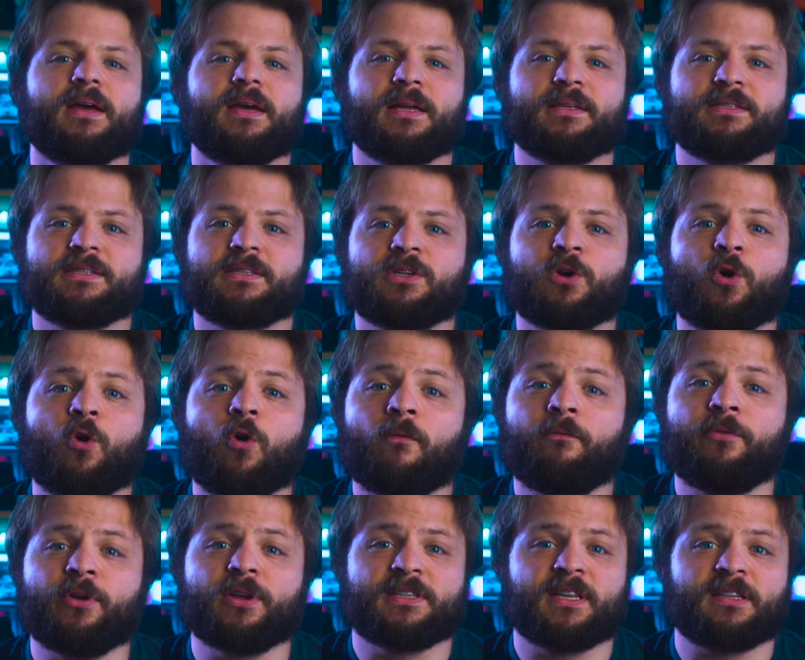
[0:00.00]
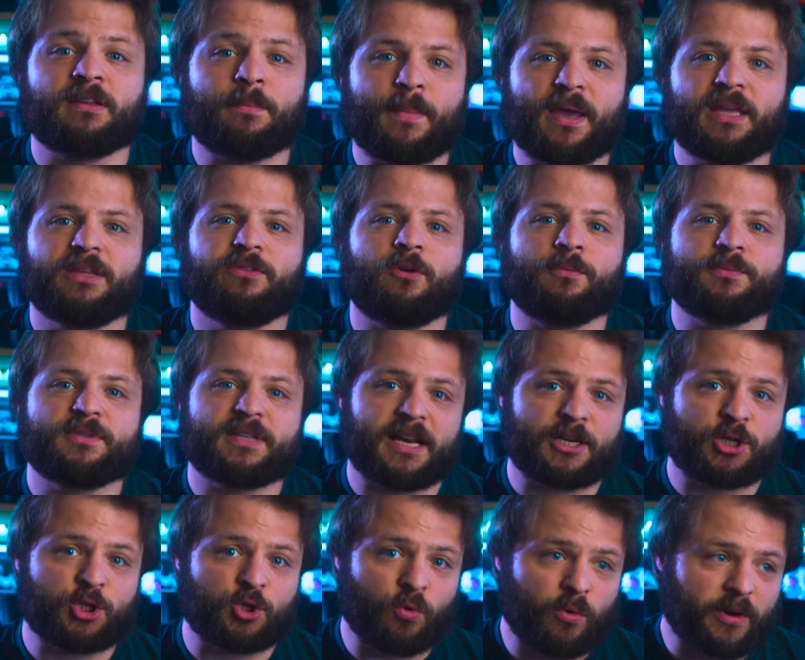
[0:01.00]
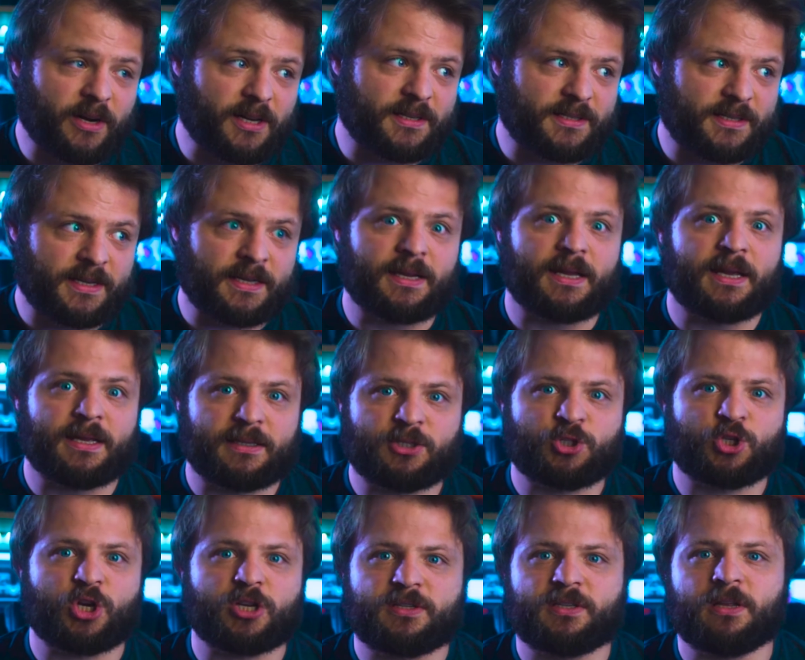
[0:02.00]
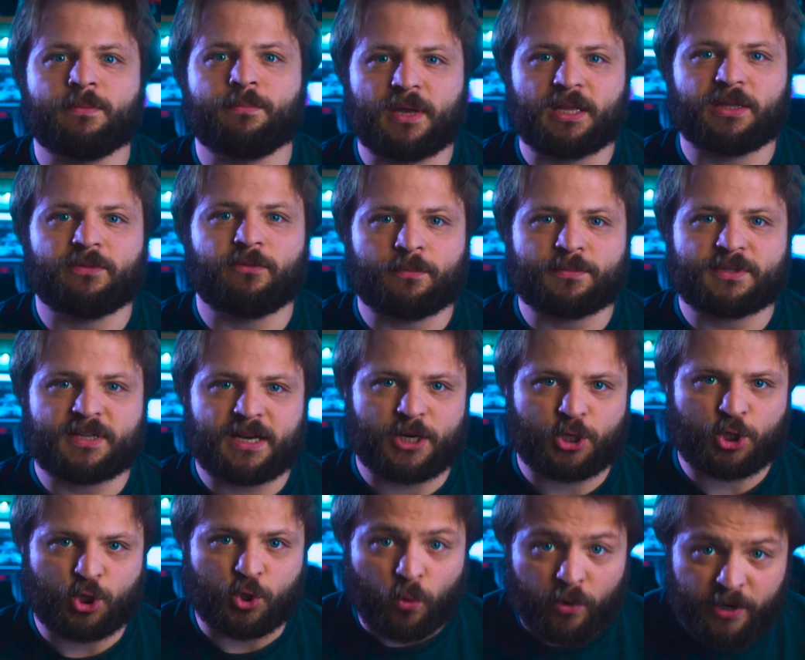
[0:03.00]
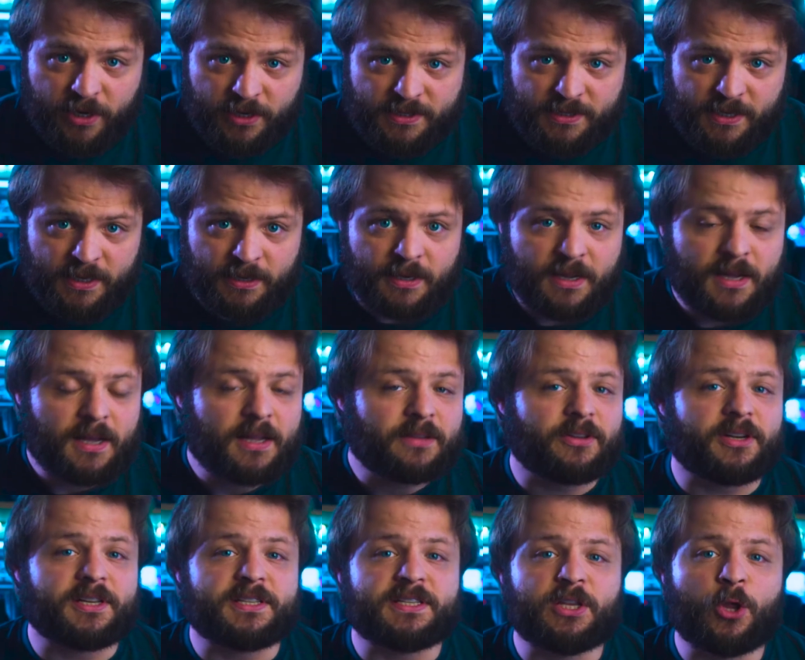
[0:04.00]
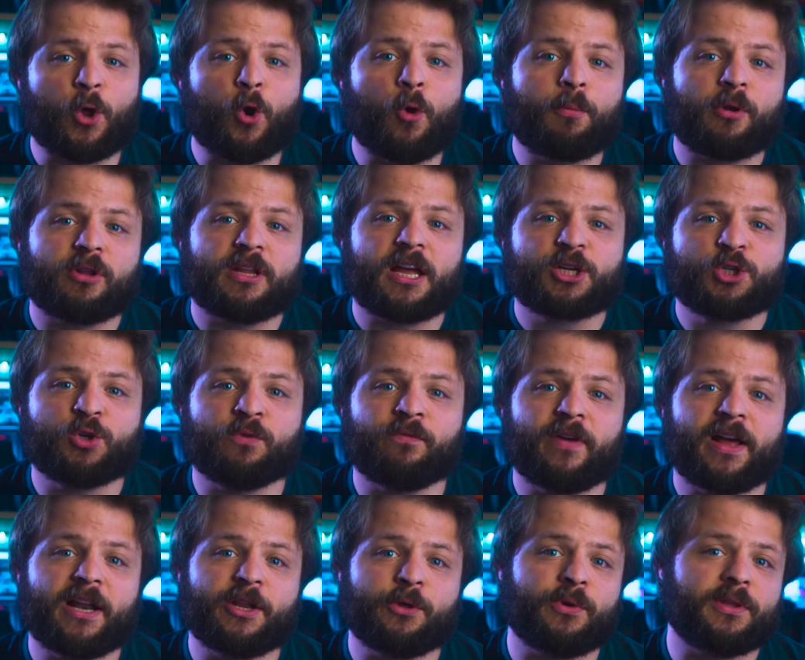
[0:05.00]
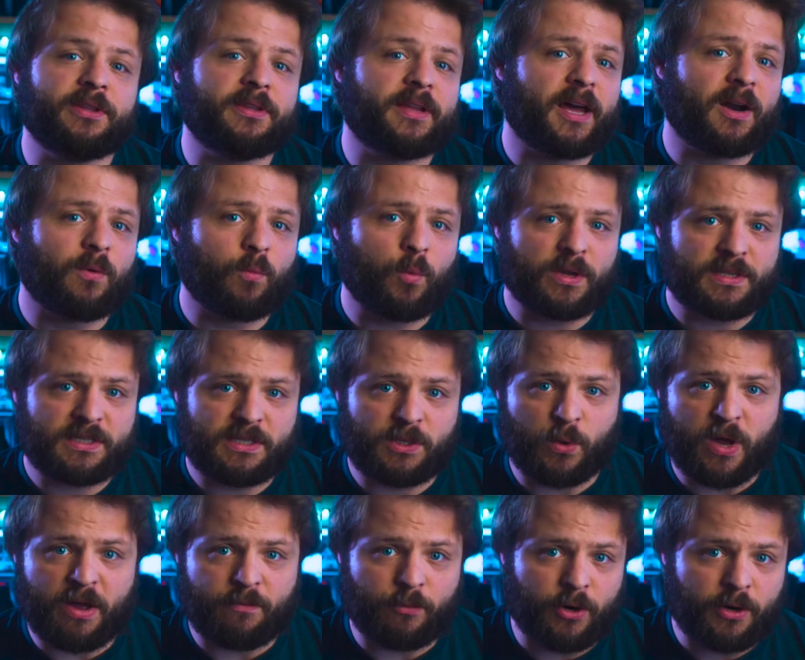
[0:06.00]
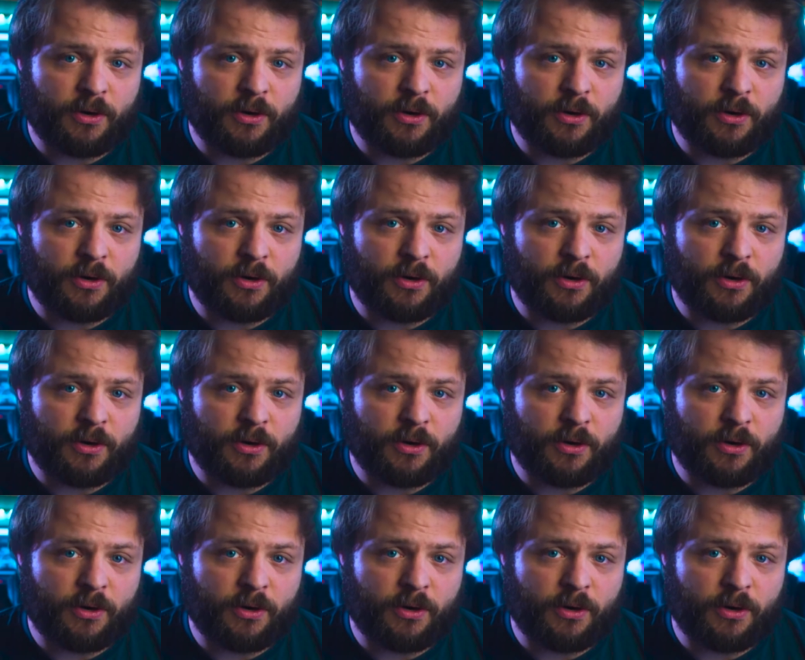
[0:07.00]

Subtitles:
it's so obvious that a made-from-scratch showreel scene is just a made-from-scratch showreel scene. There is no production value in there whatsoever.